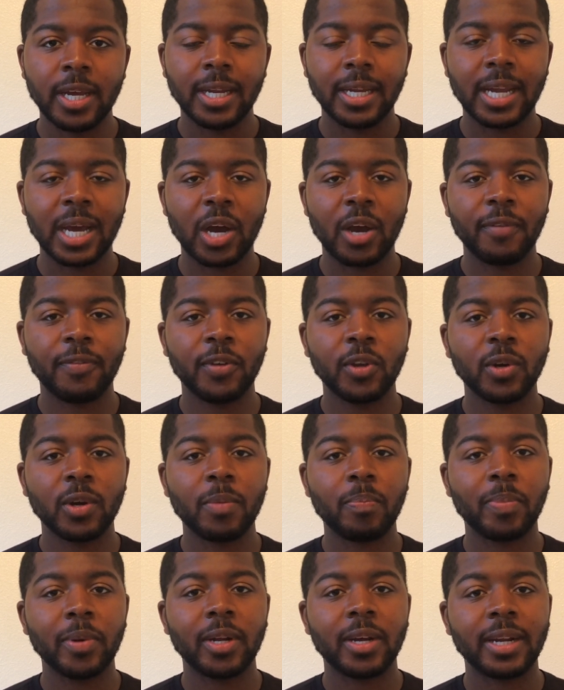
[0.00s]
Now, if
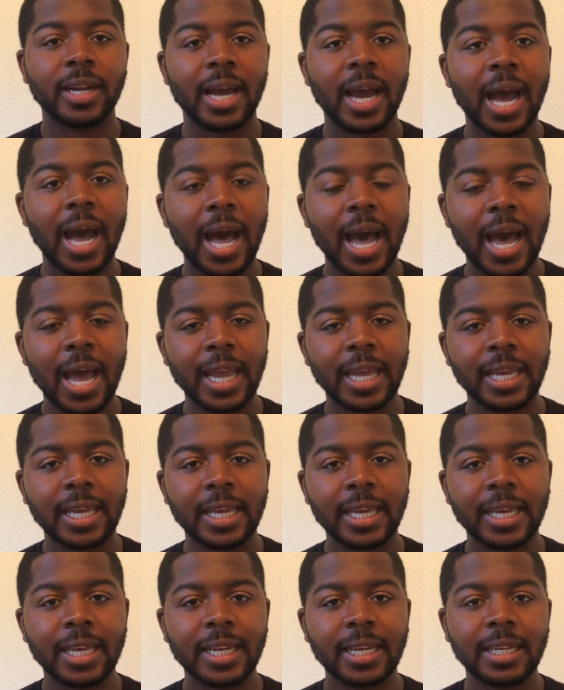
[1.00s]
you're a bit on the high
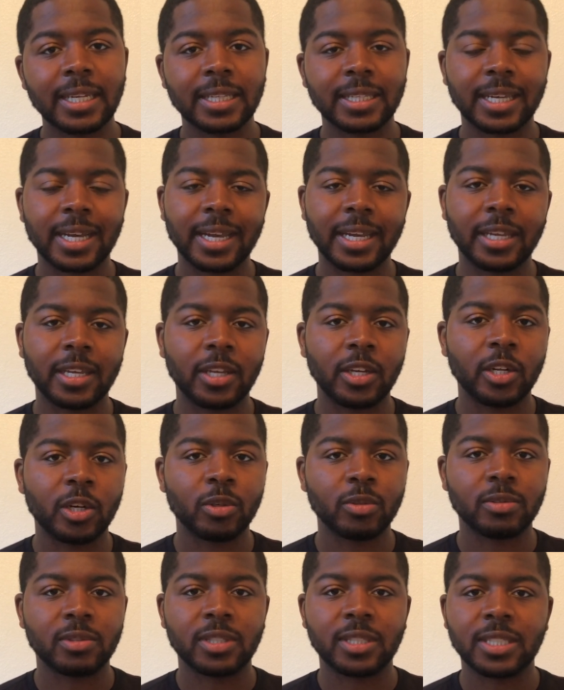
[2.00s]
end, like
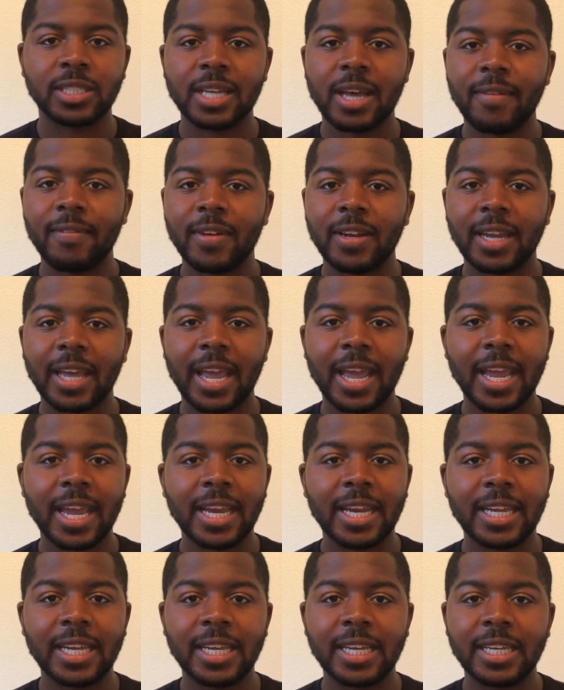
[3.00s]

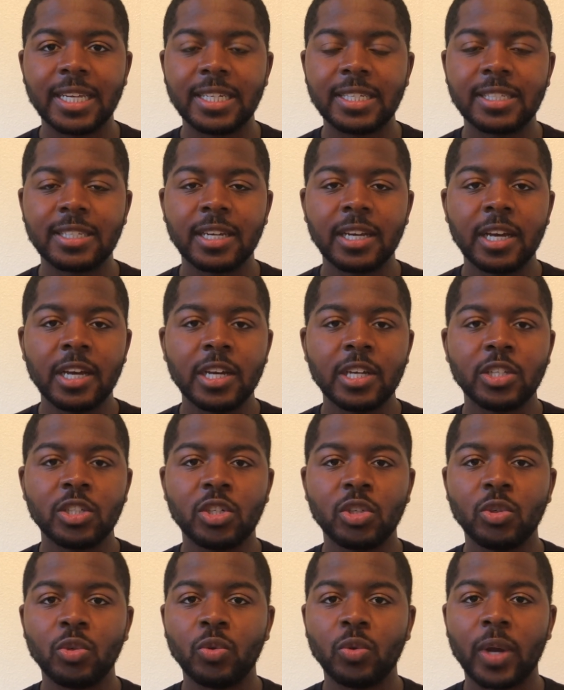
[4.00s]
780s
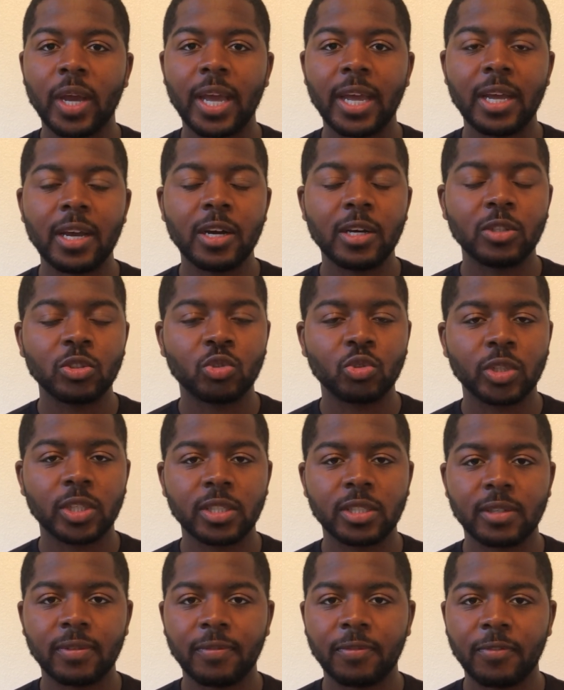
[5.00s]
to
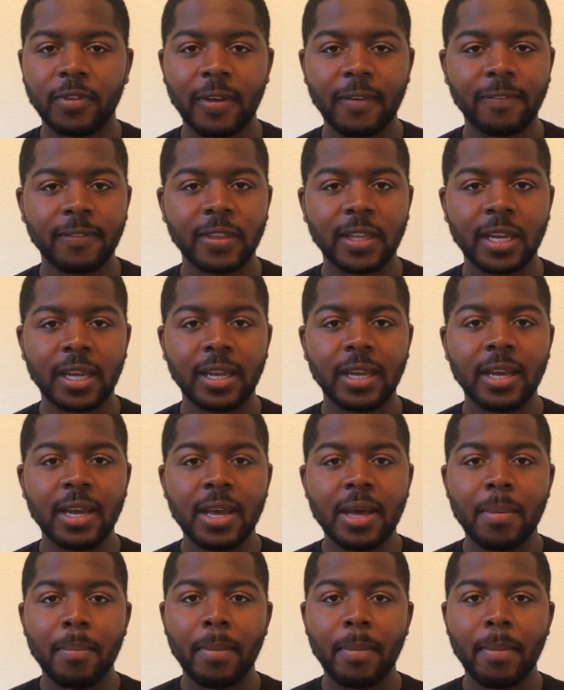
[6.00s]
850,